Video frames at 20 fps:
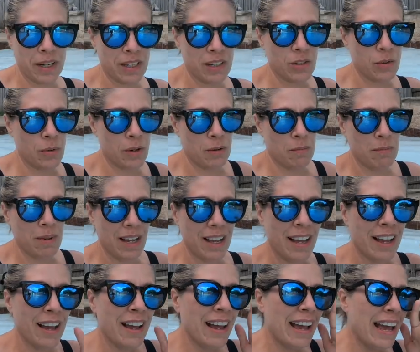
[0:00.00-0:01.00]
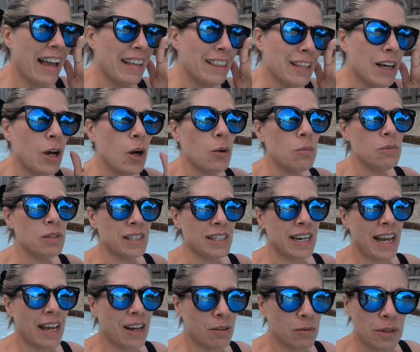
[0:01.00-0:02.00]
We're gonna swim at the
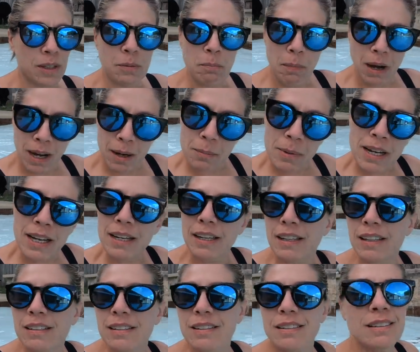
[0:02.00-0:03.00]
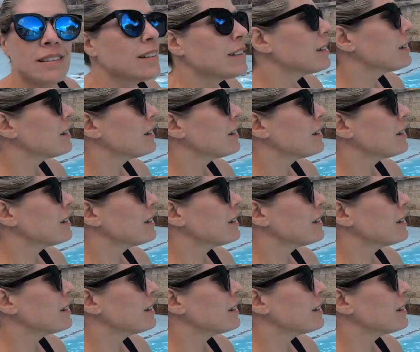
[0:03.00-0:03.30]
homestead with Mama and